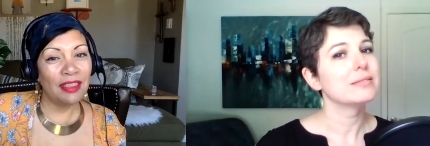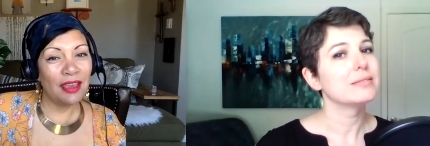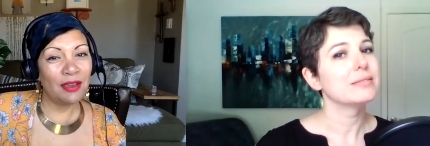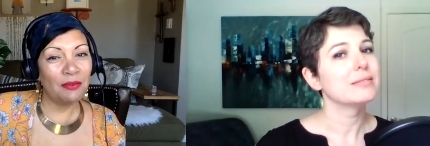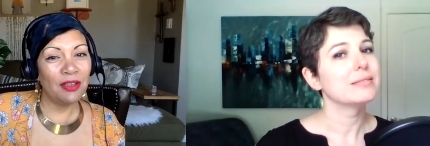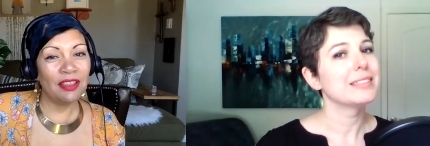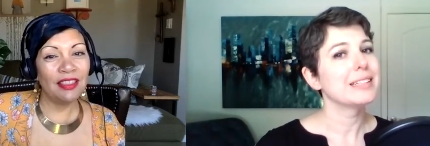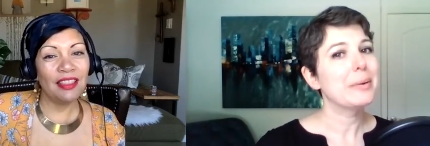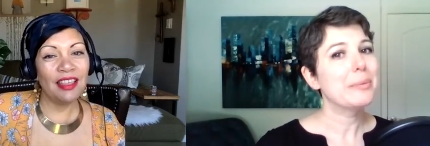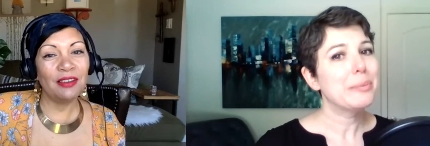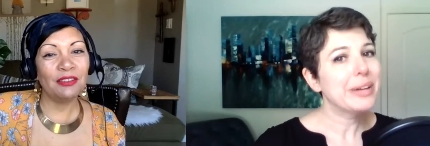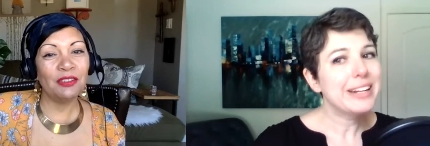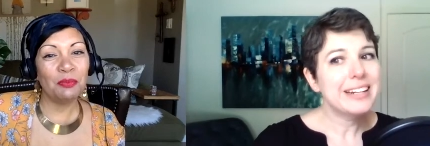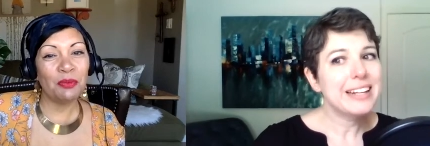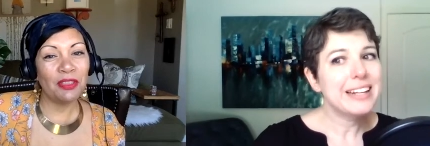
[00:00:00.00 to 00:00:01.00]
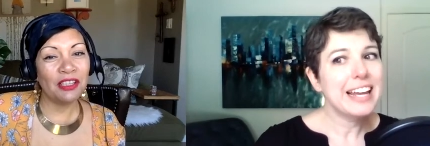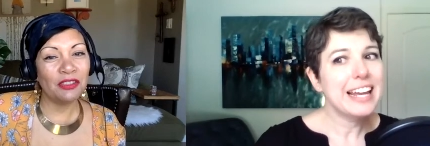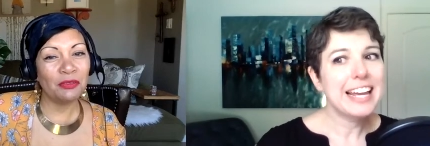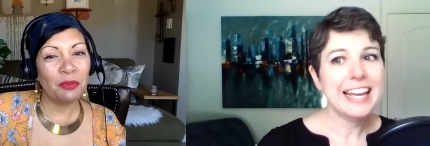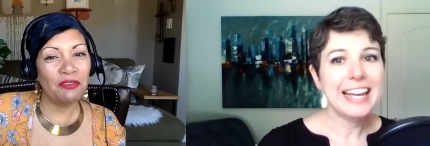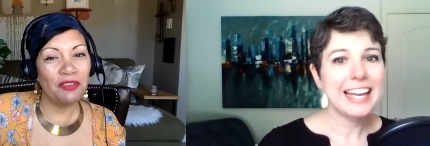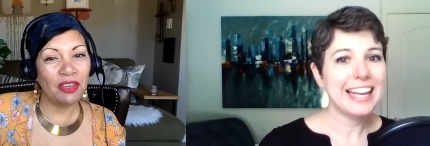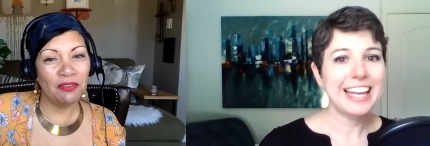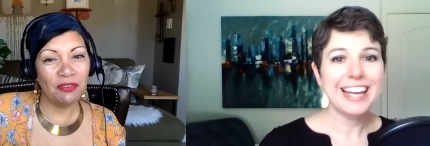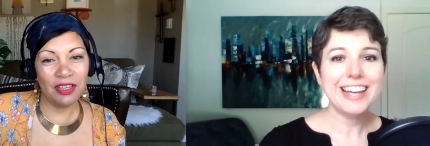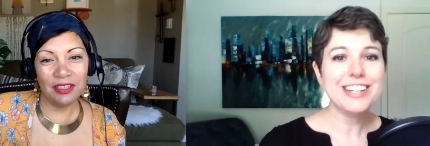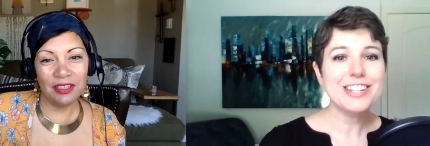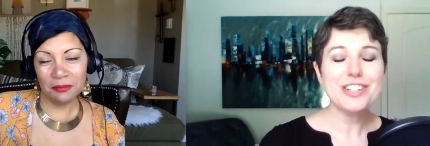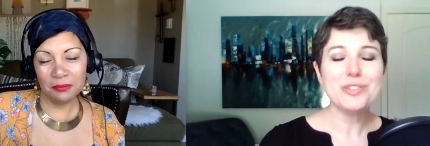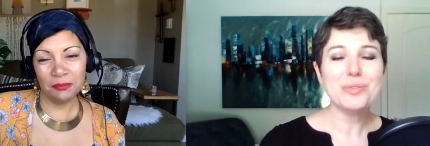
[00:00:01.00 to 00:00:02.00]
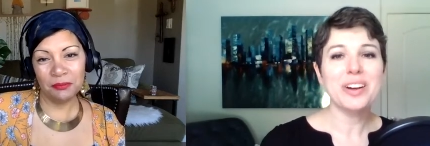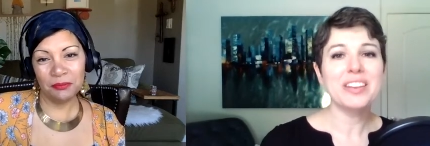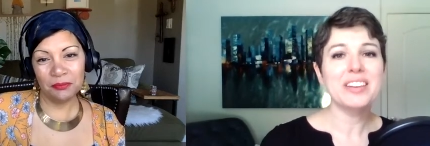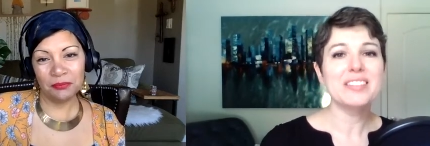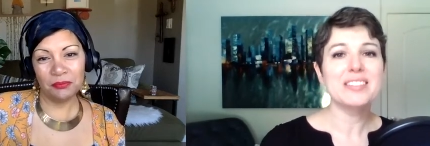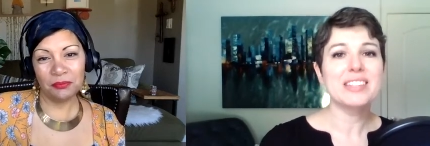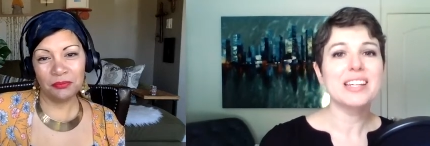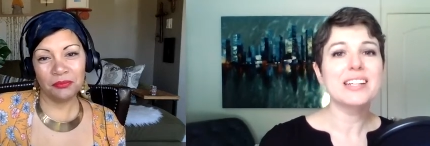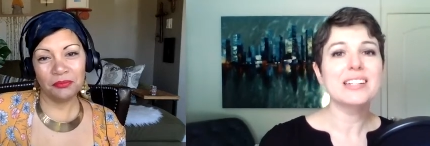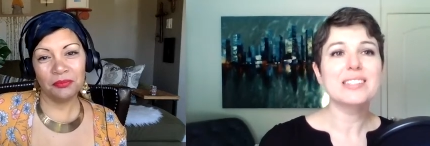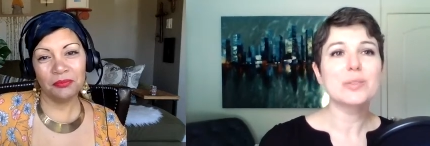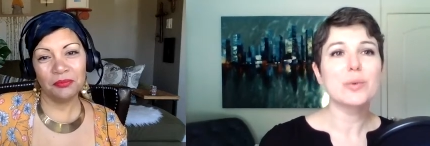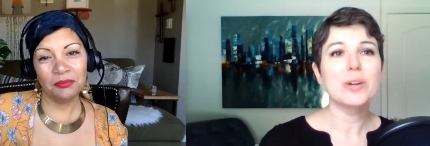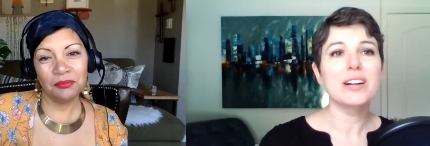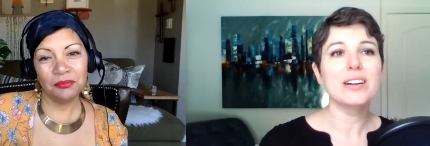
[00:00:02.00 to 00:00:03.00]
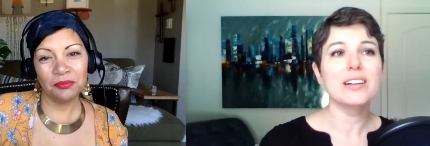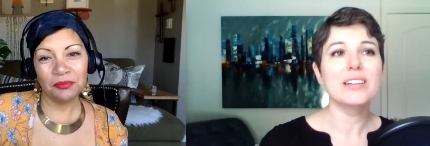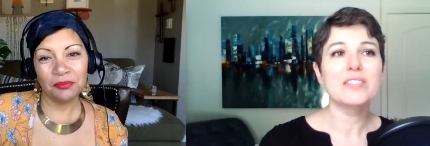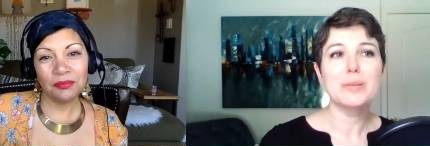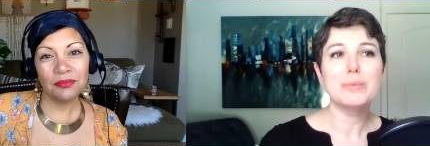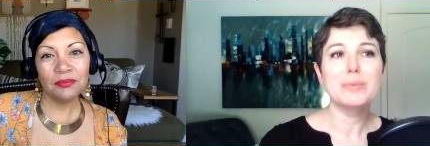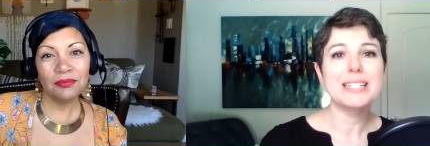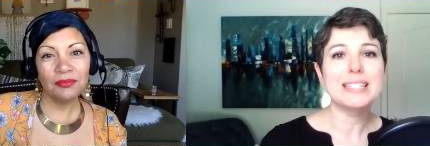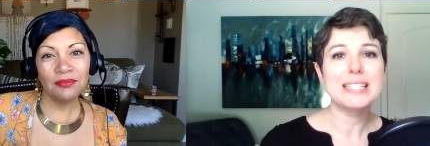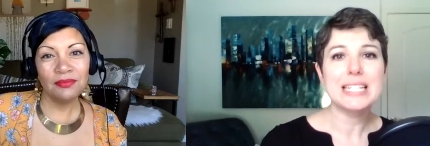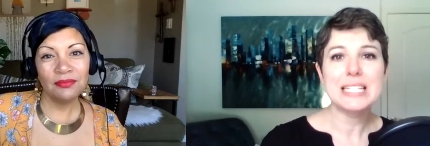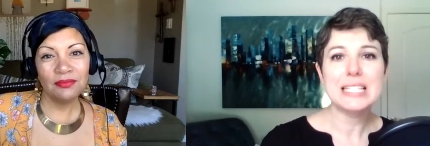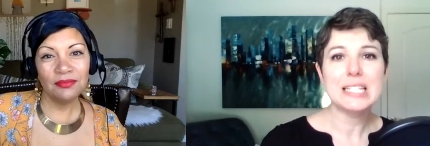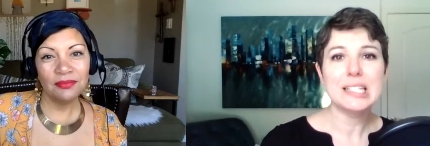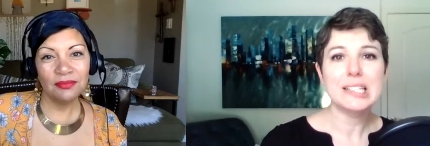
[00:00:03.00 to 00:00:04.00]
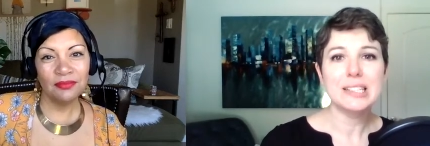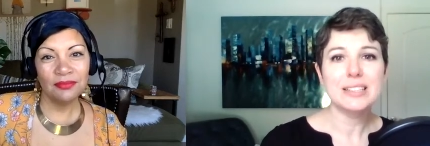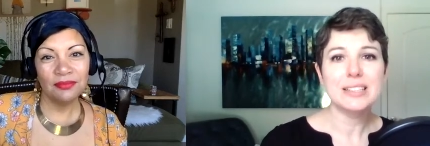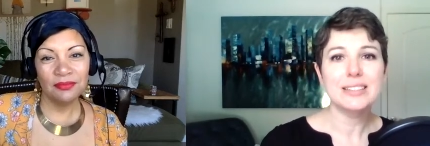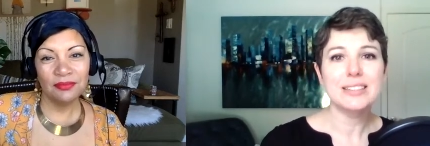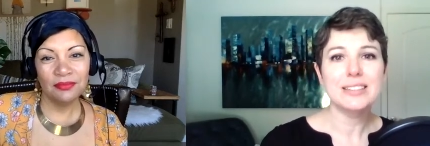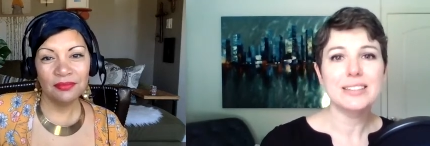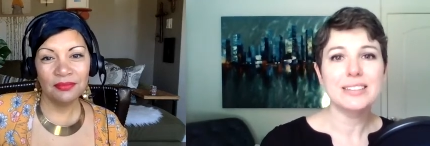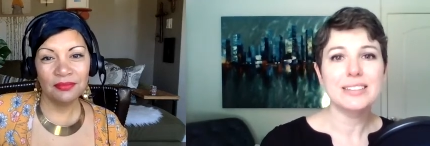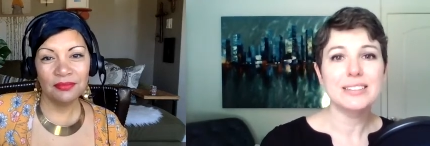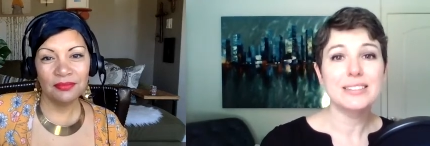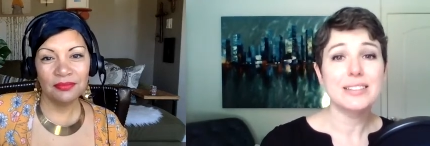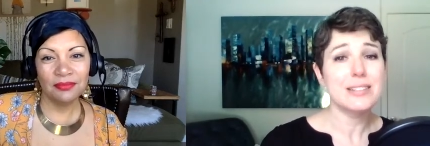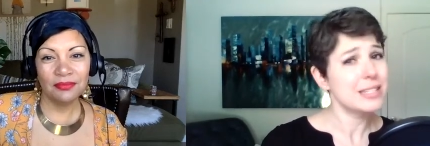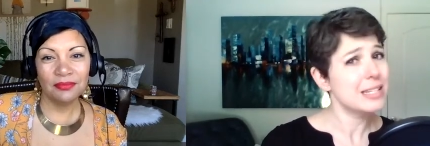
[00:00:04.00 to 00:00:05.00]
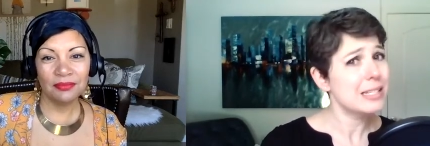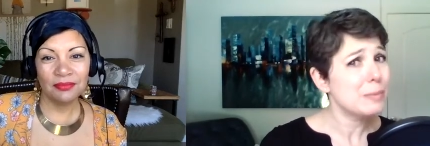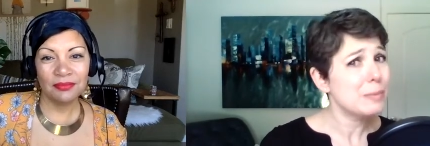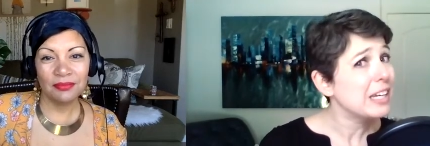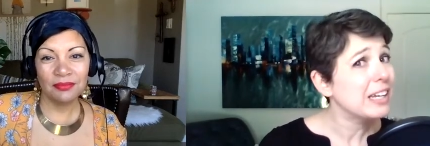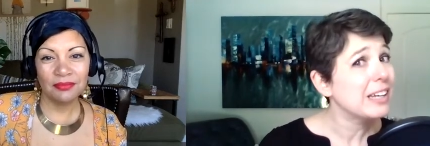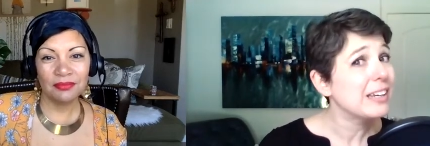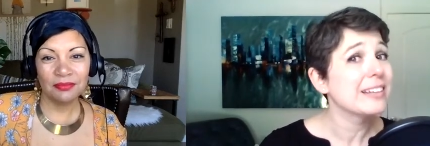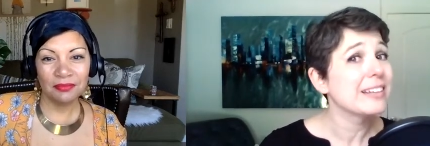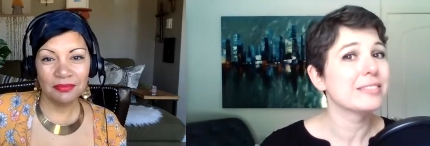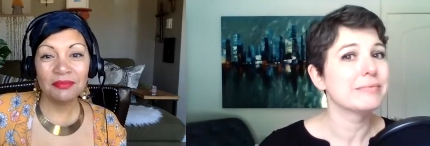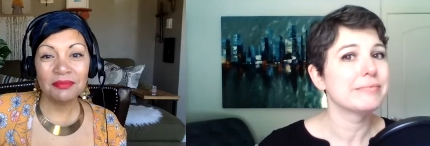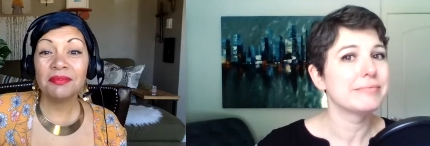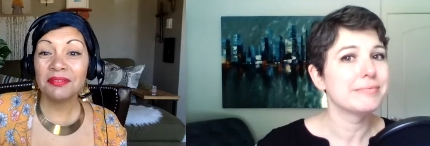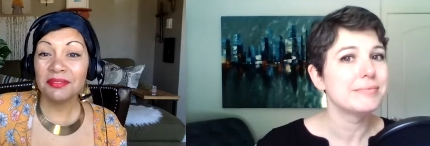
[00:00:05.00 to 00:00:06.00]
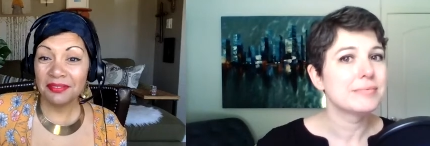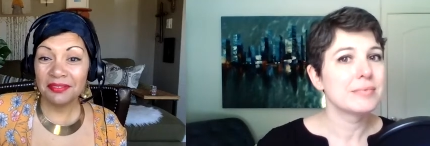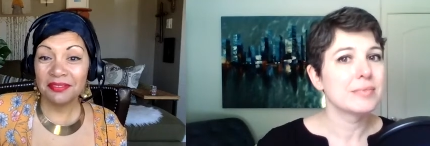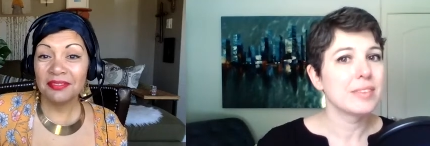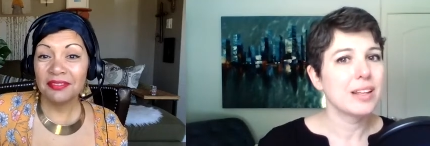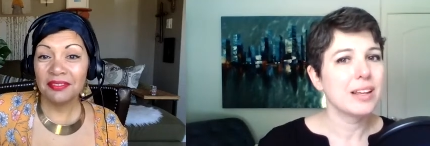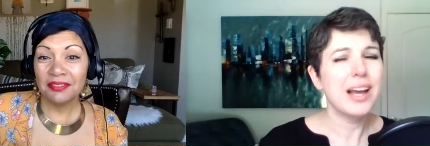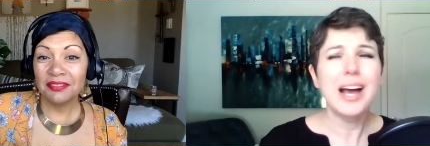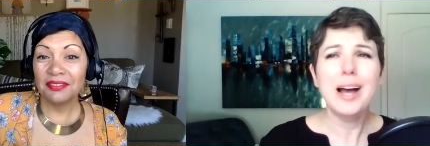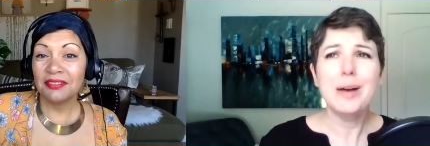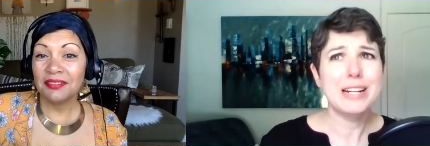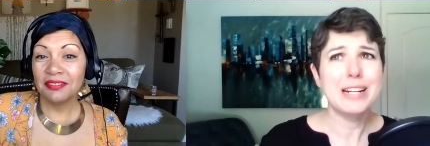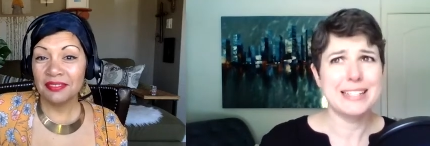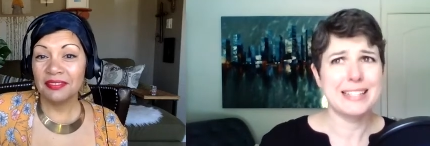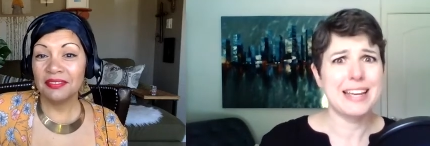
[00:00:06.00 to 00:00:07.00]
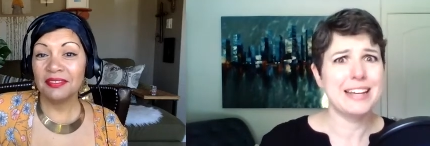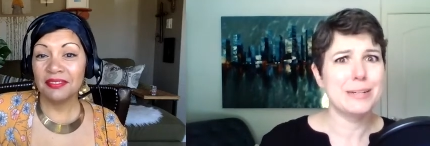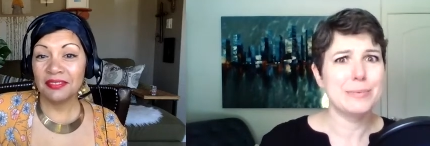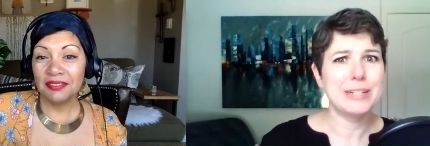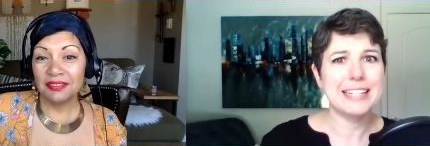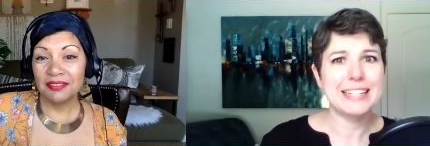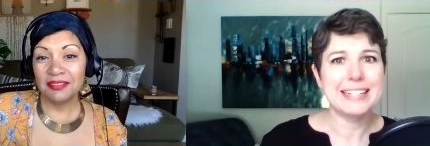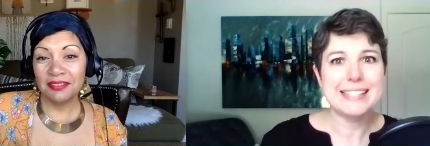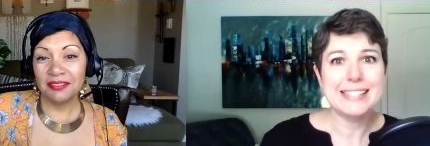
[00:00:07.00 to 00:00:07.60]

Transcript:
Speaker 1: that one. That was it, that's my favorite. It's
Speaker 2: just one of those things where if somebody sees it and sees me, I'm not saying I'm going to get a